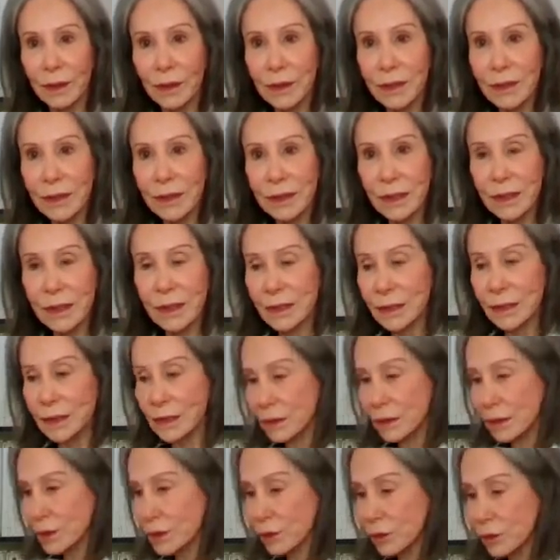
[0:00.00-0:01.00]
Because
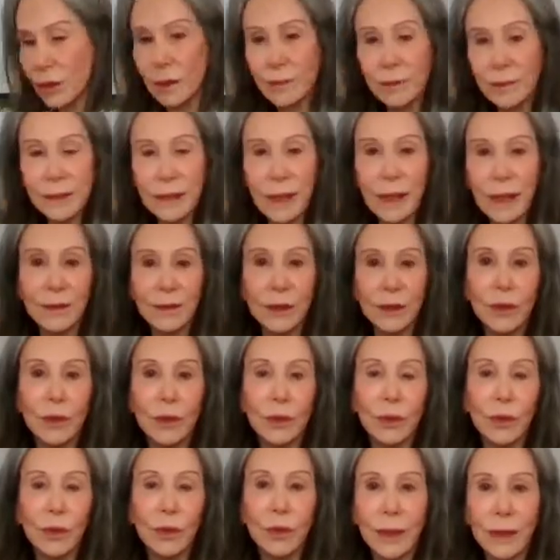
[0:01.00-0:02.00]
these crumbs kind of
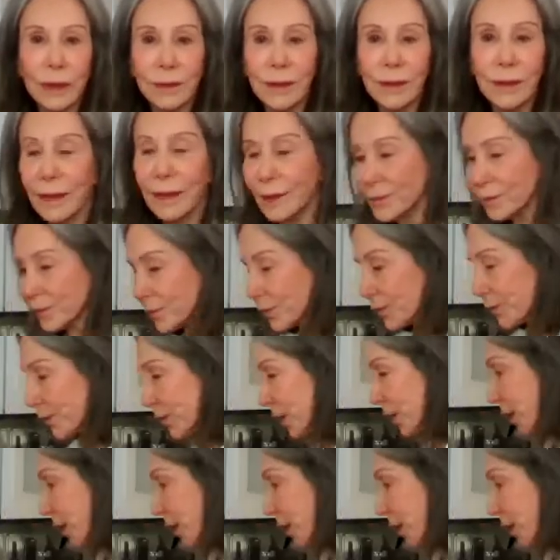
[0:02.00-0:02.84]
go quickly